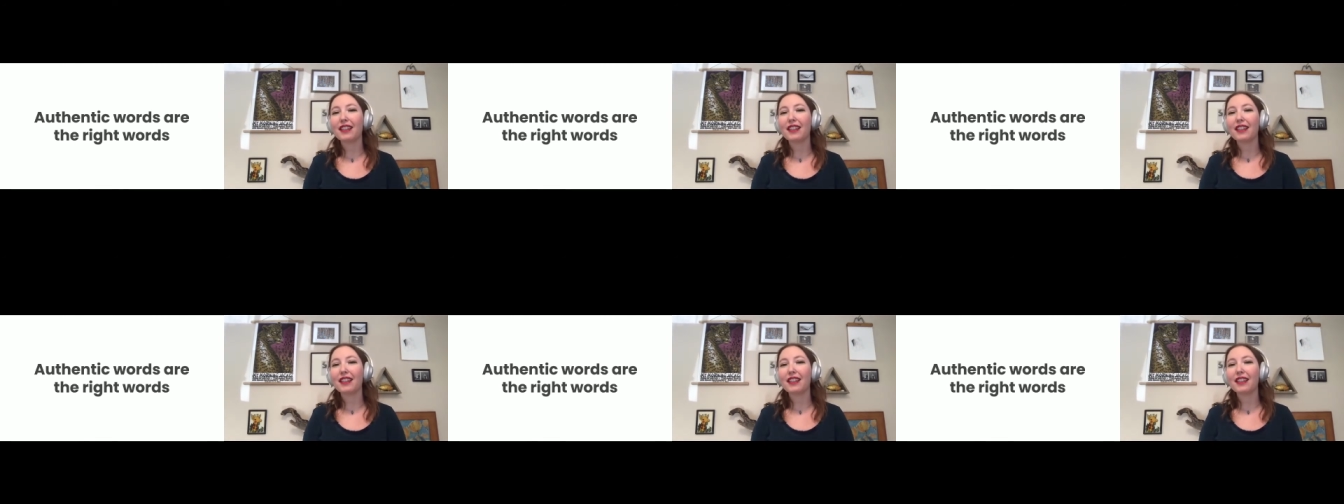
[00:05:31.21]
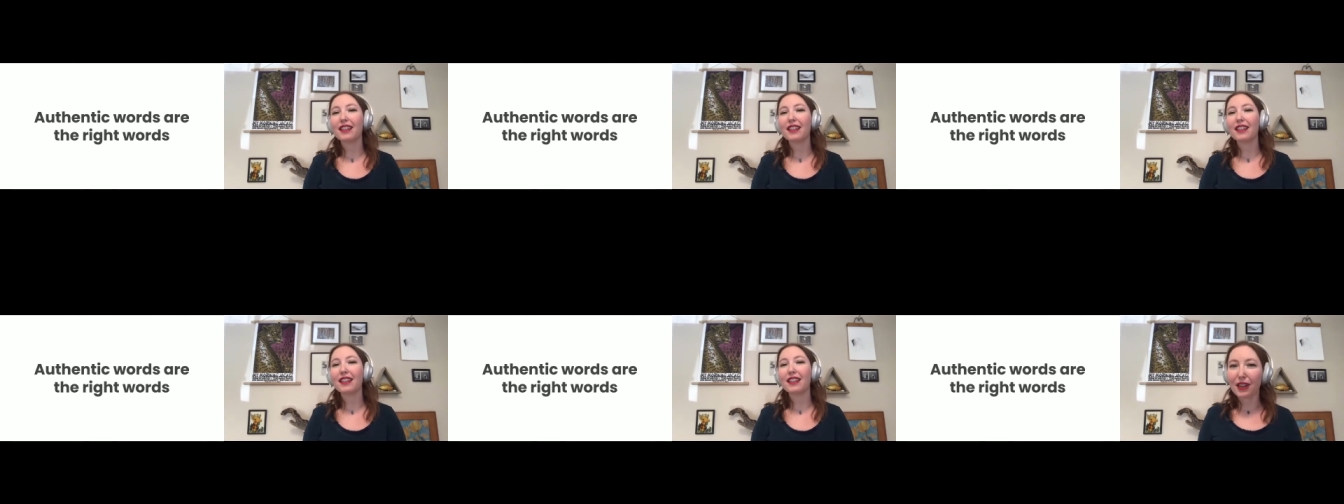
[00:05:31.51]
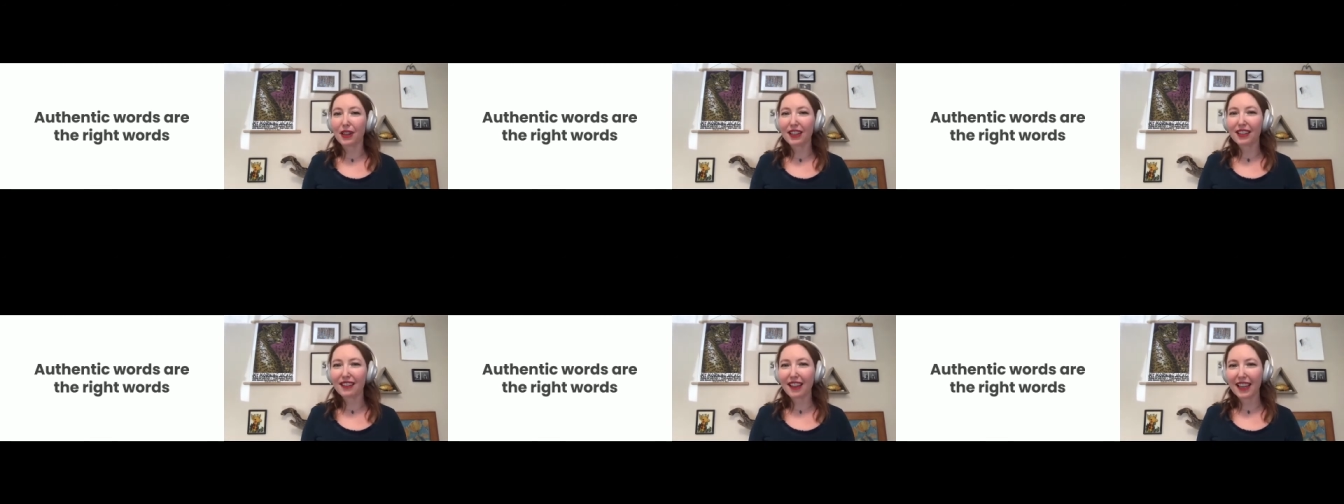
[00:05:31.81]
they really
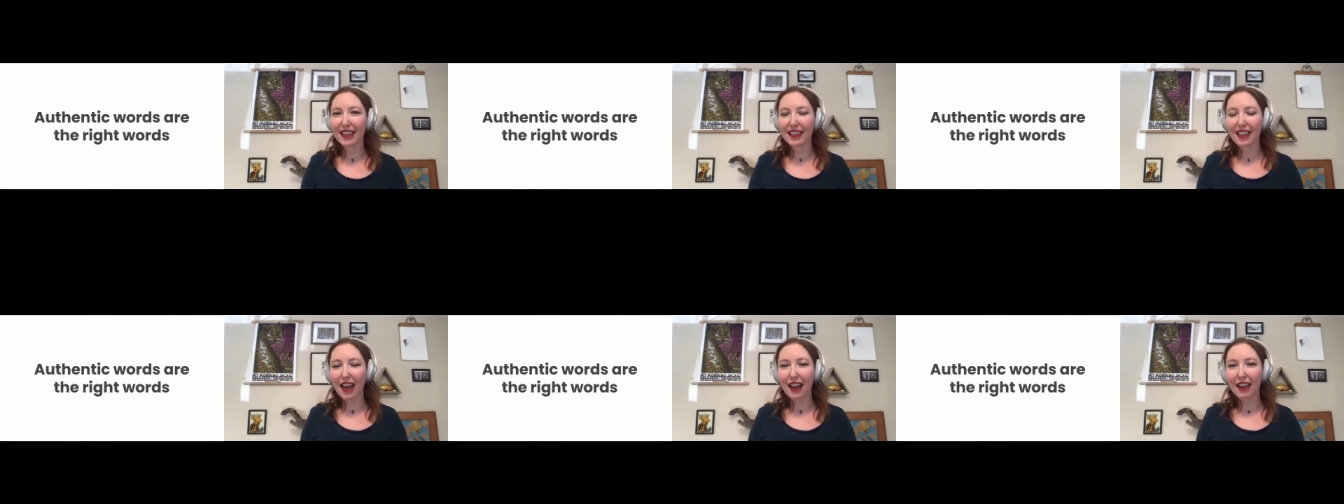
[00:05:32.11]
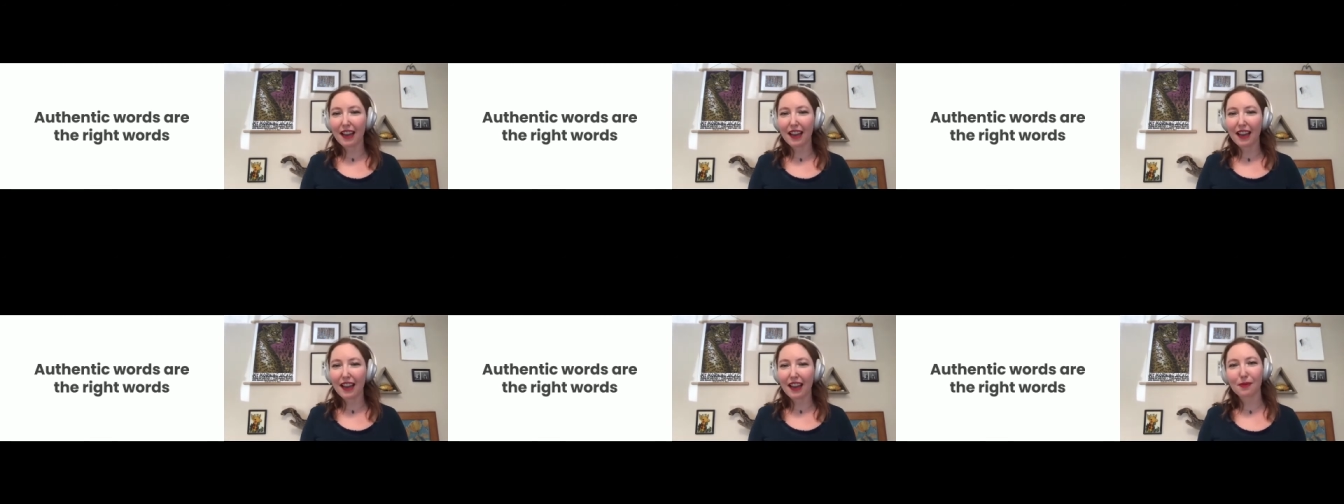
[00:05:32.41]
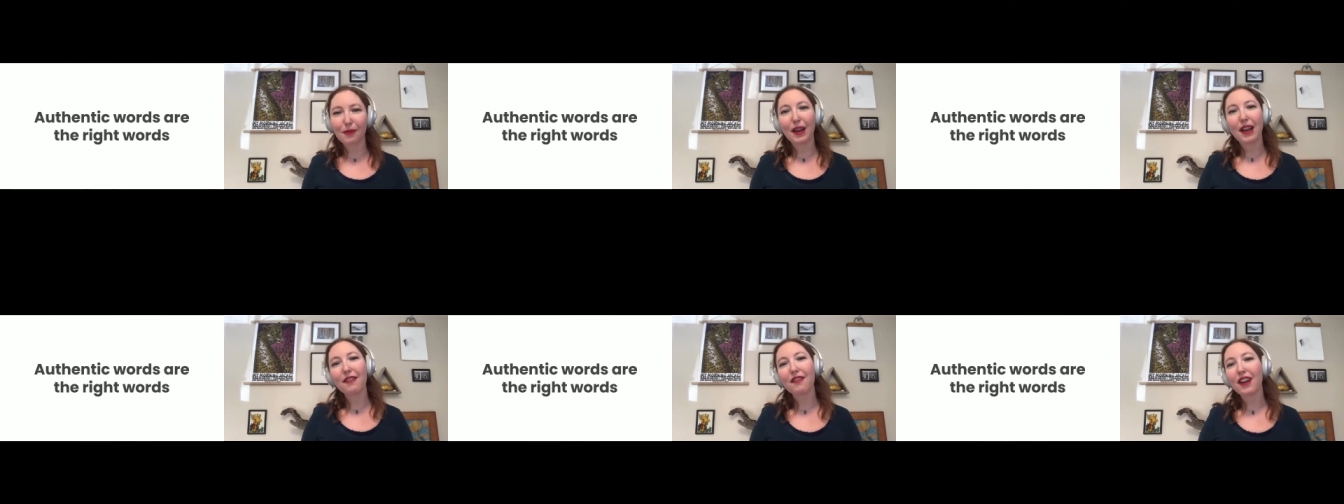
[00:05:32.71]
work like that,
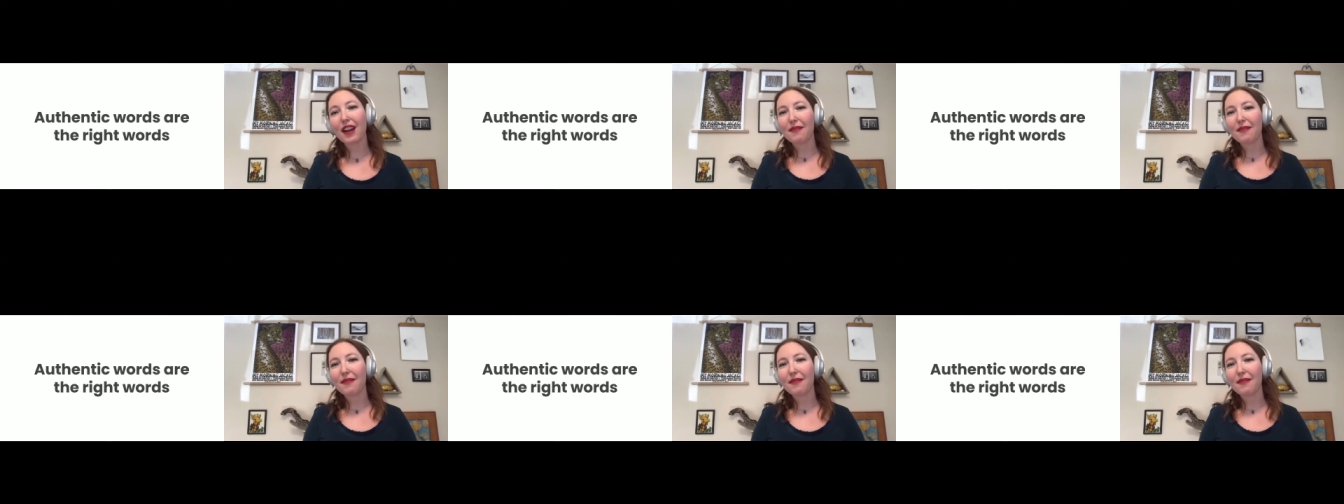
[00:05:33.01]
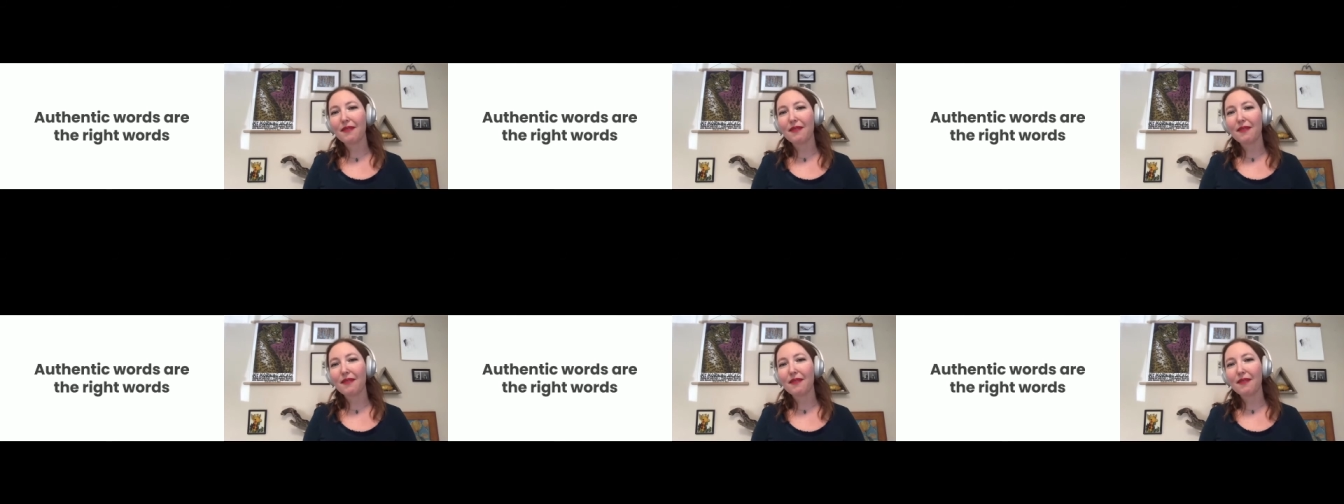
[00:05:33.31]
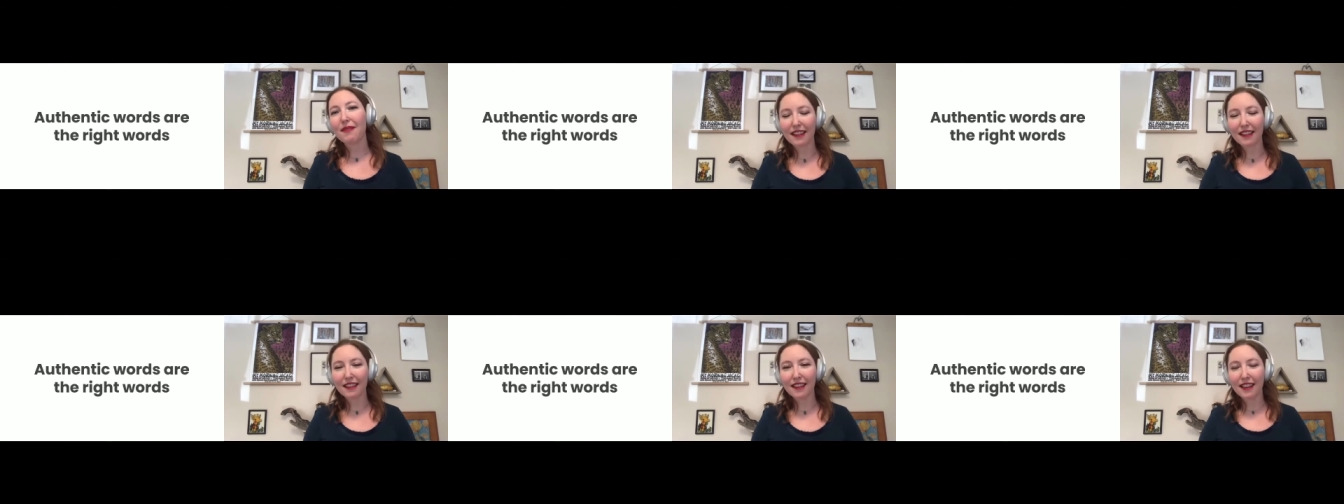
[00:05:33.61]
it's whatever I'm
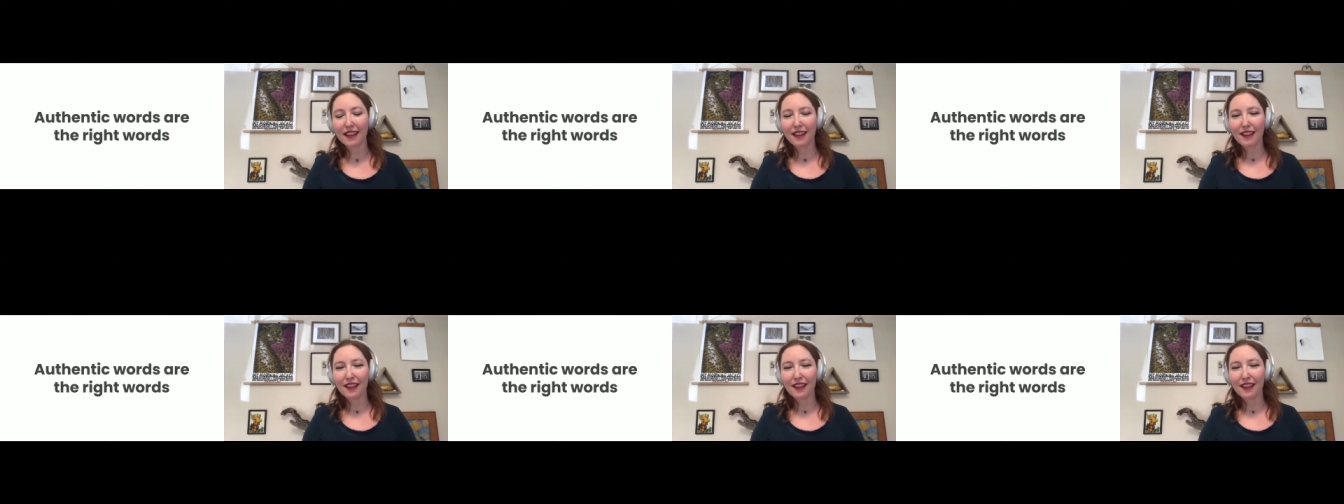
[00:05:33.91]
feeling.